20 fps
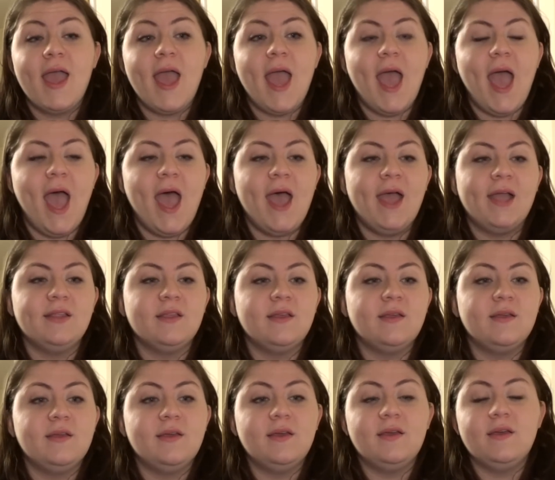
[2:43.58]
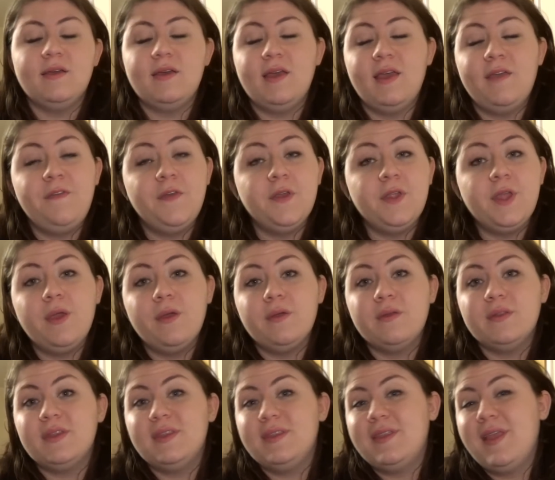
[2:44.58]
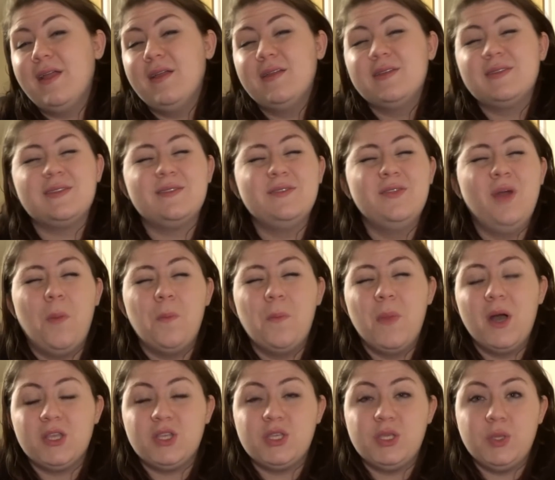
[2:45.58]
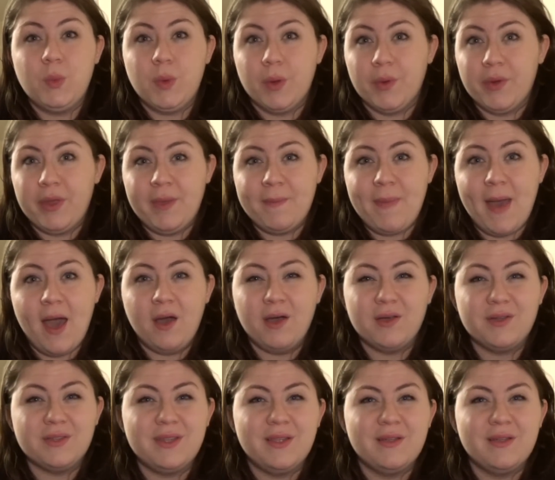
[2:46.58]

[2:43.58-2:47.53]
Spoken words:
And if you do, there is not much to worry about.